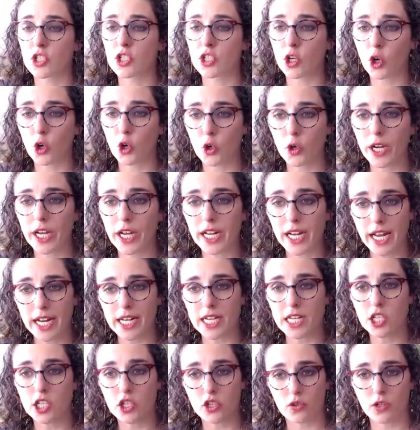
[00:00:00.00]
create any
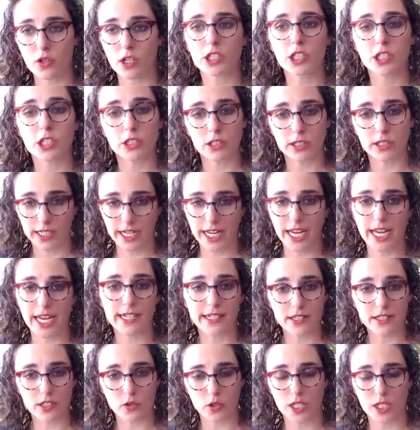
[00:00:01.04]
structure or
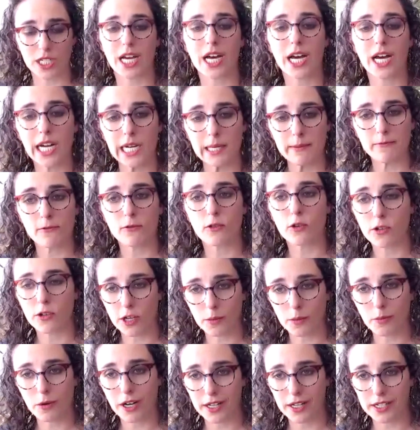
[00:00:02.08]
cadence or time for their
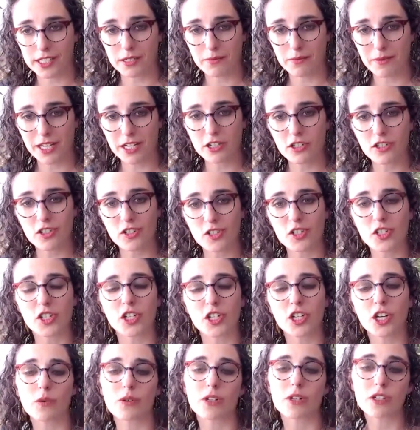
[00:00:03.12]
product managers to
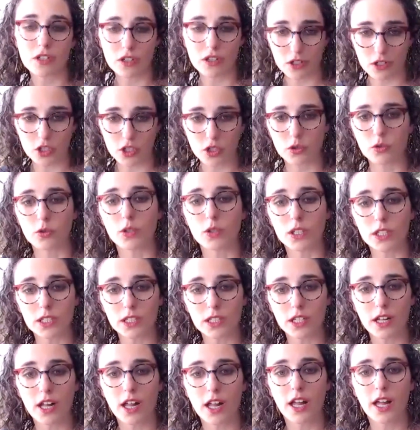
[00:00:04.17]
go into the tool
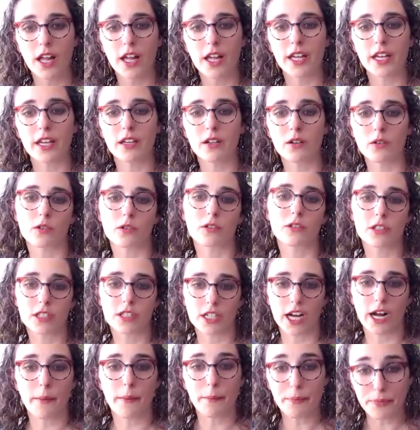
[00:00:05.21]
in order to
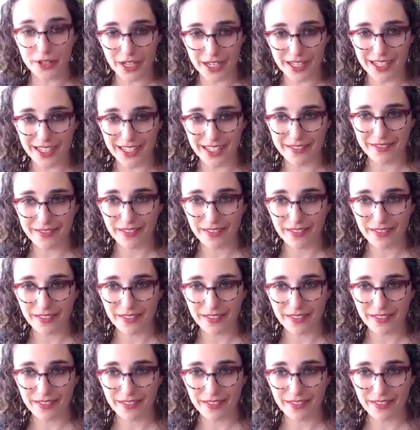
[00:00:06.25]
update it.